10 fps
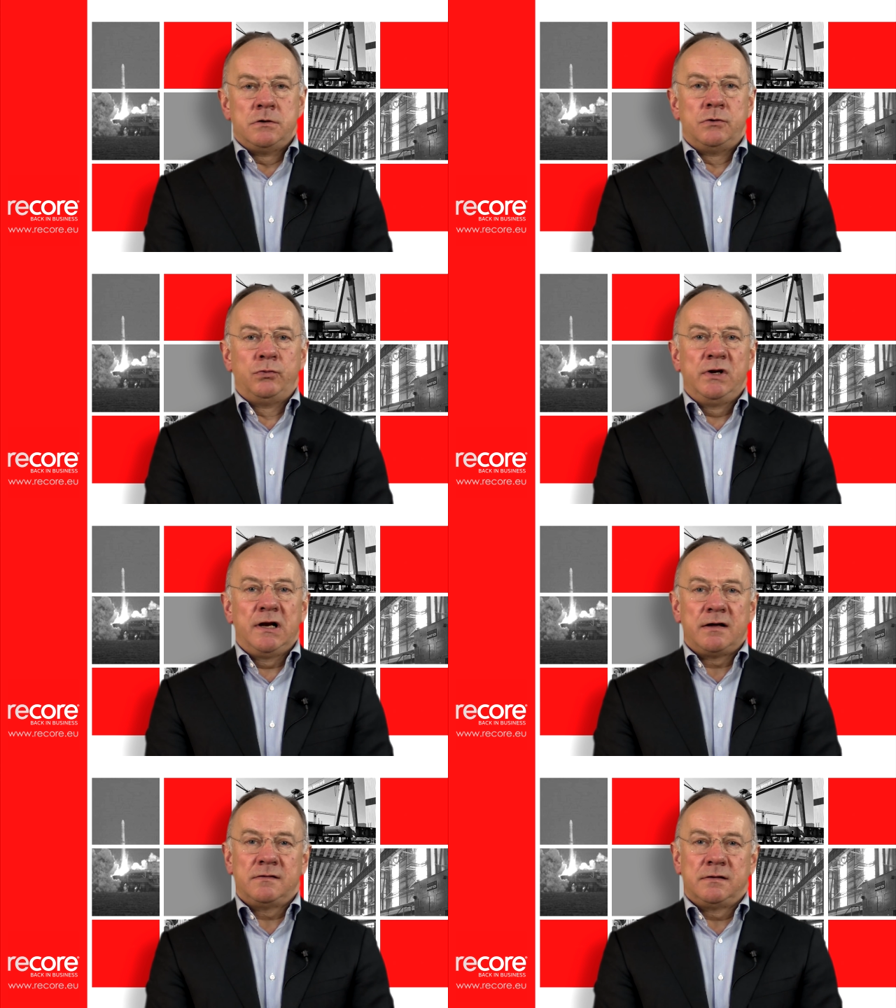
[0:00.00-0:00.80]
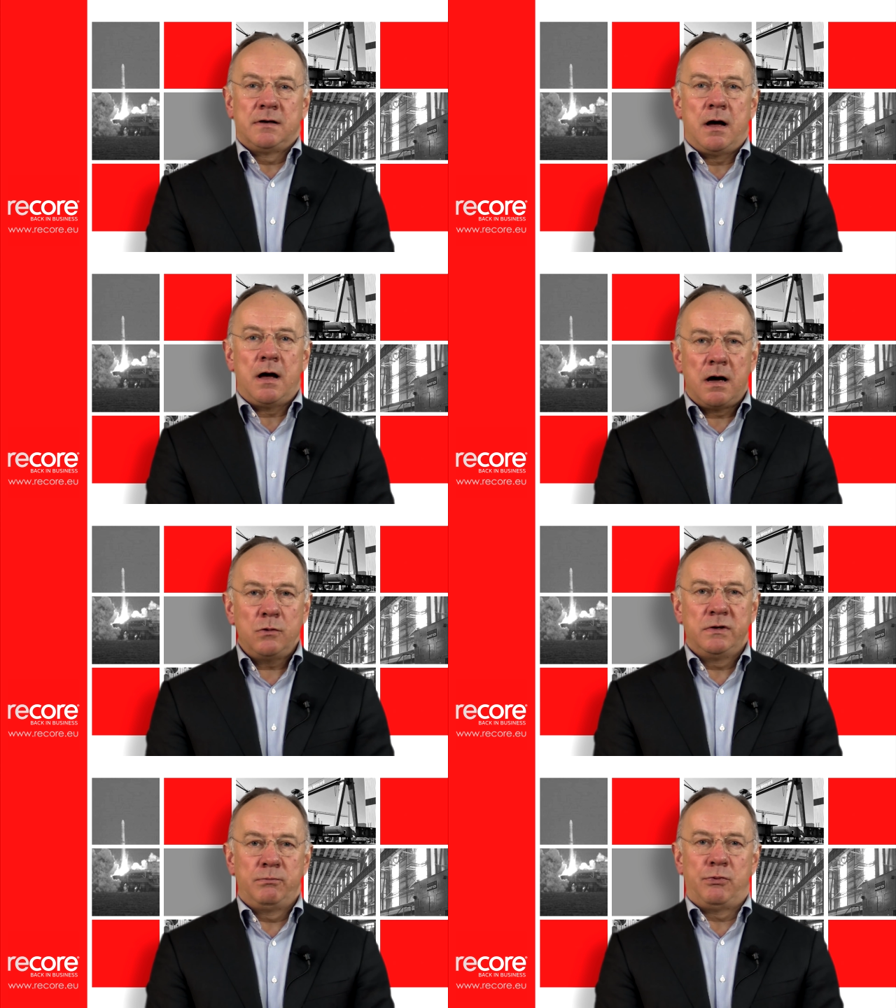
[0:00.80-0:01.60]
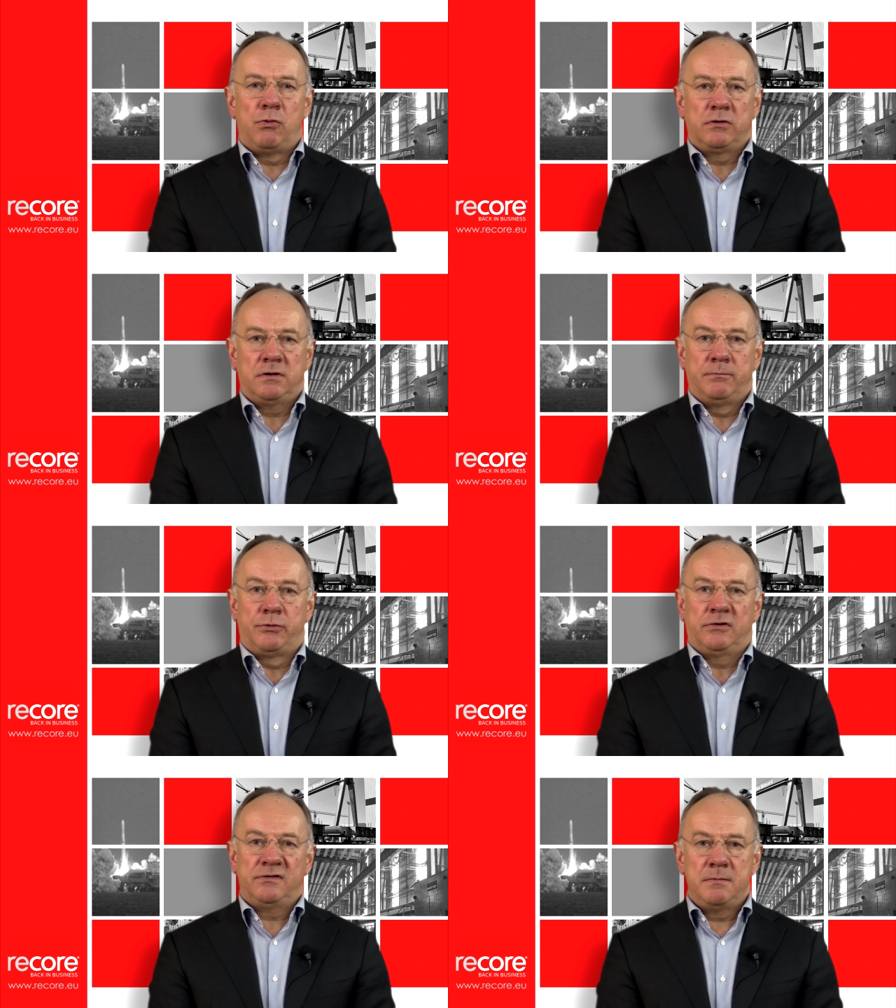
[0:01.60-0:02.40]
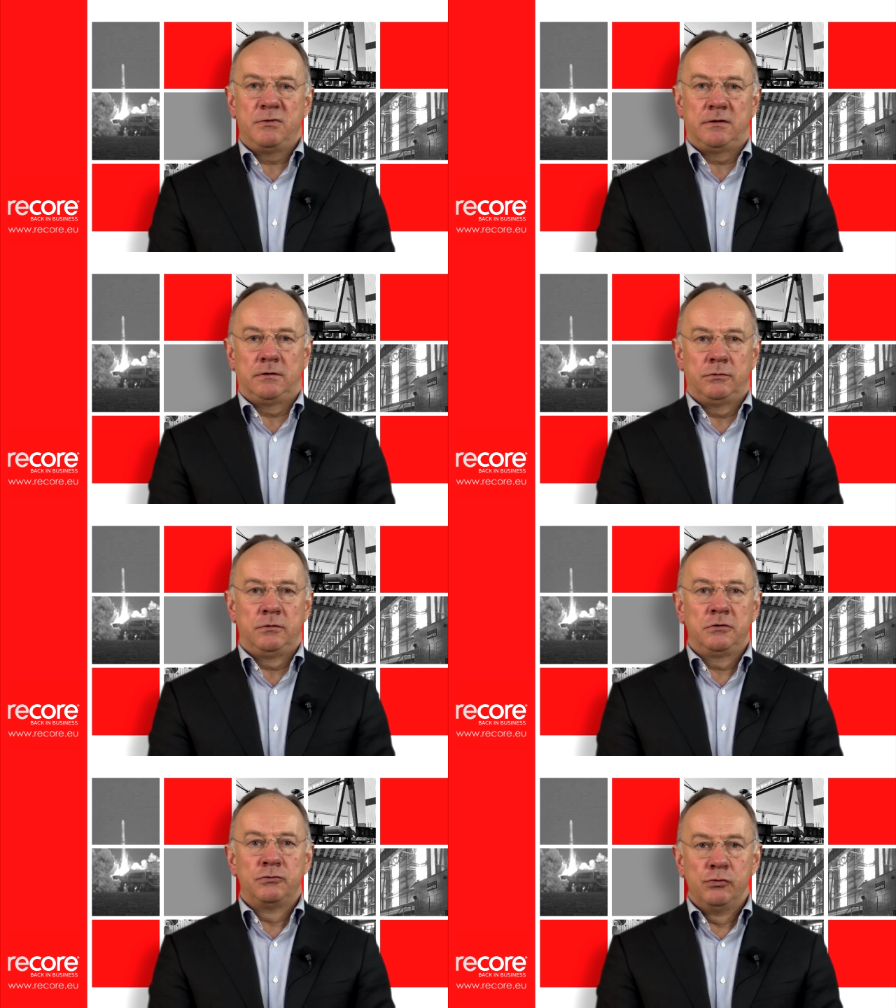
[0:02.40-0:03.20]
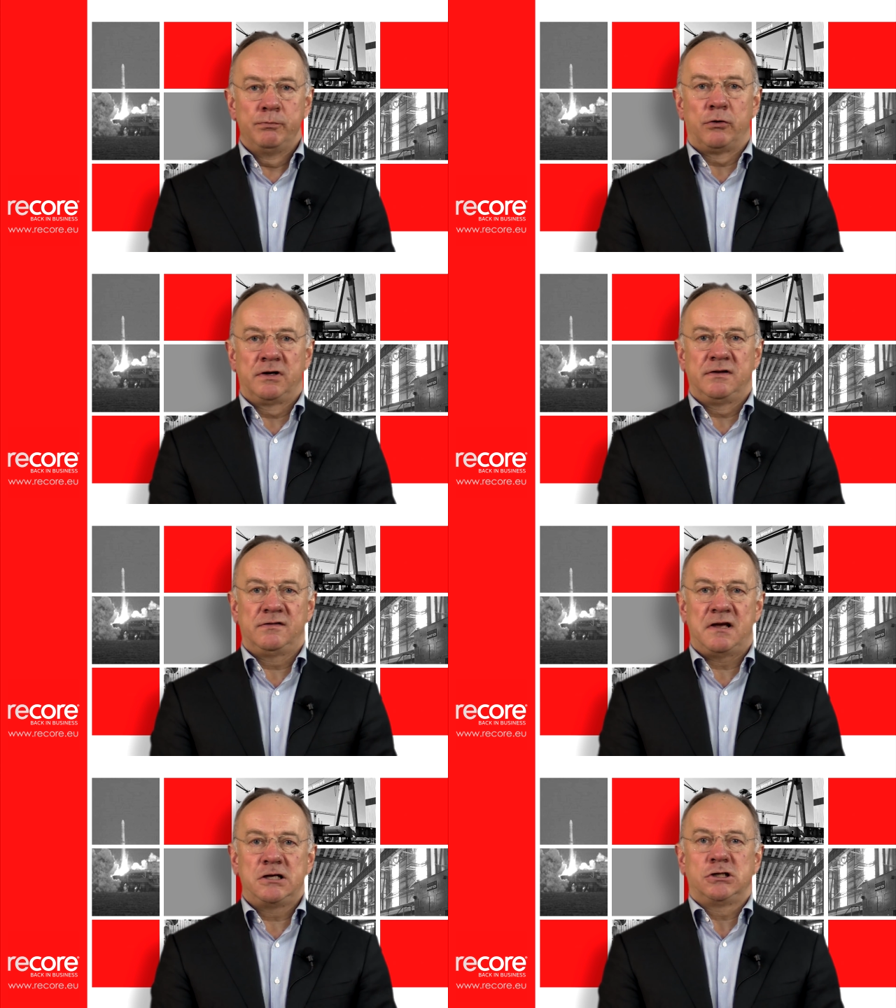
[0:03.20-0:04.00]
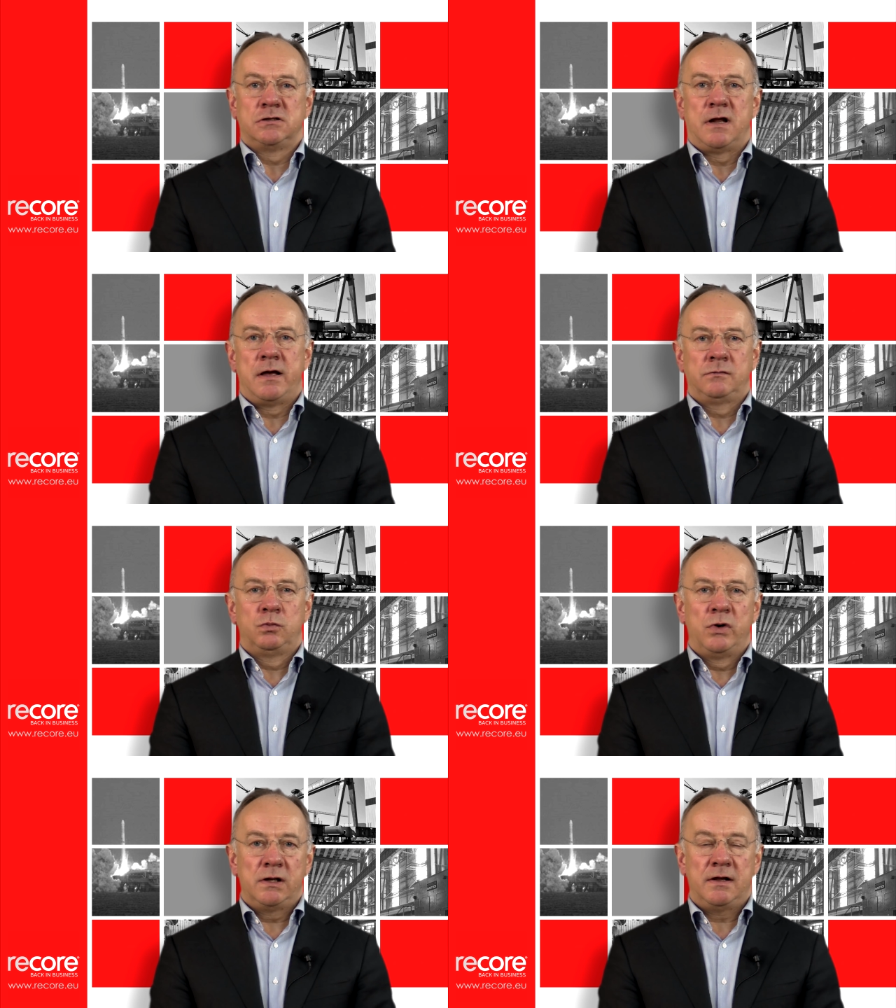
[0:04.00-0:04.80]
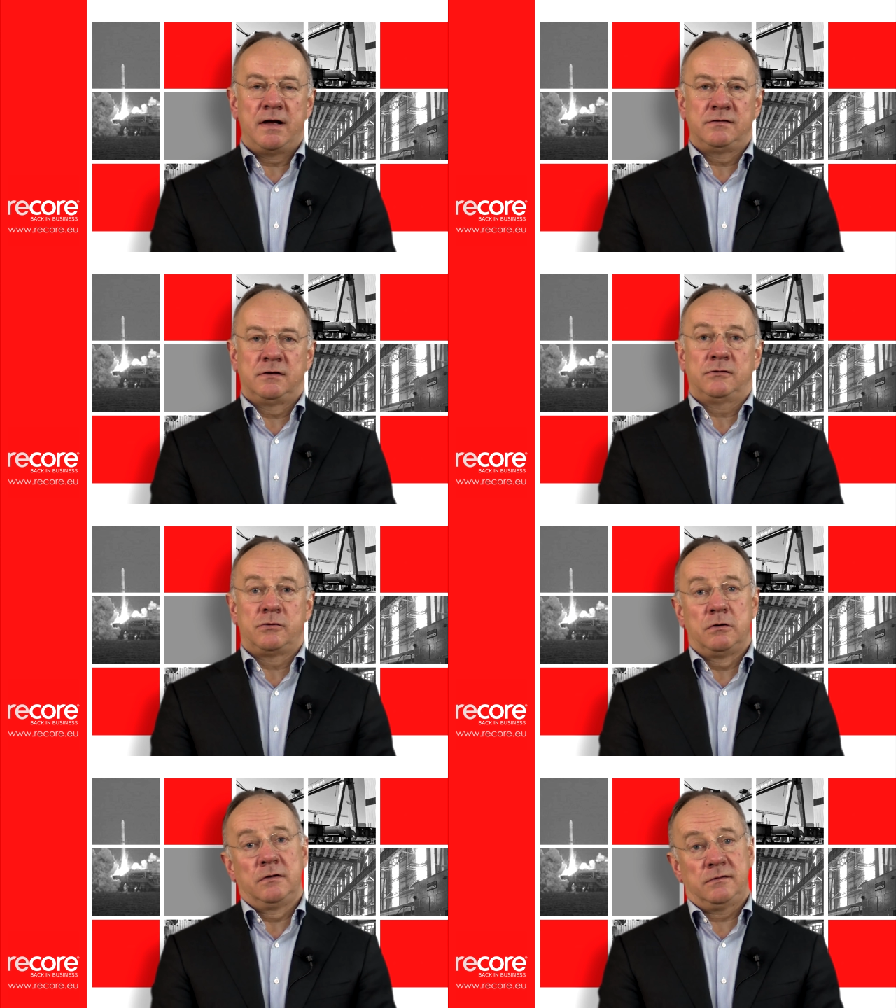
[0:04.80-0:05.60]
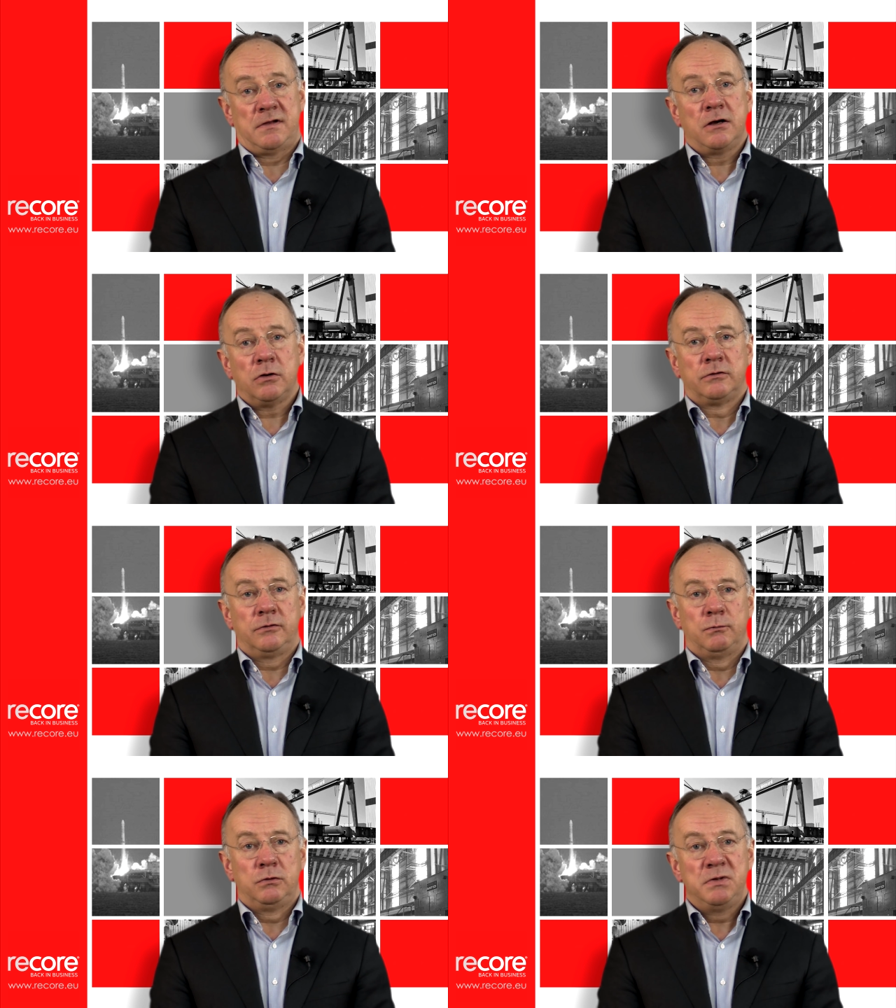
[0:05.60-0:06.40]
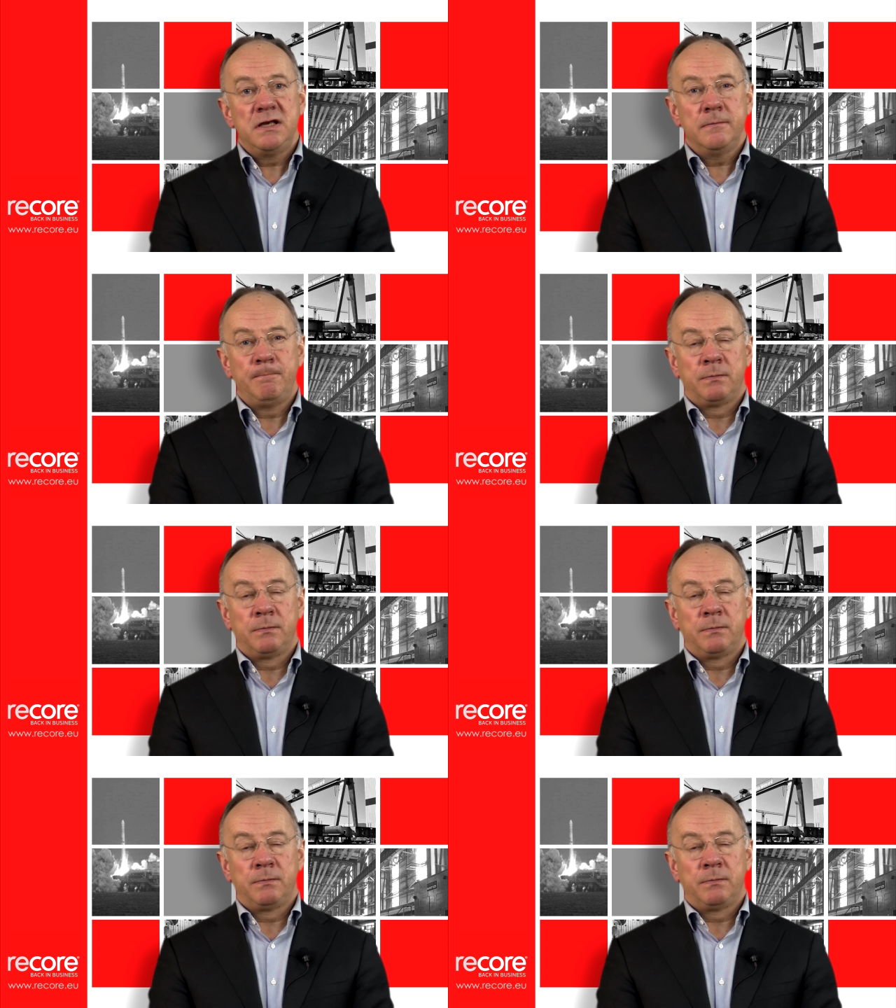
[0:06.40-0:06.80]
Realizing how important proximity to the group organization as well as external stakeholders would be,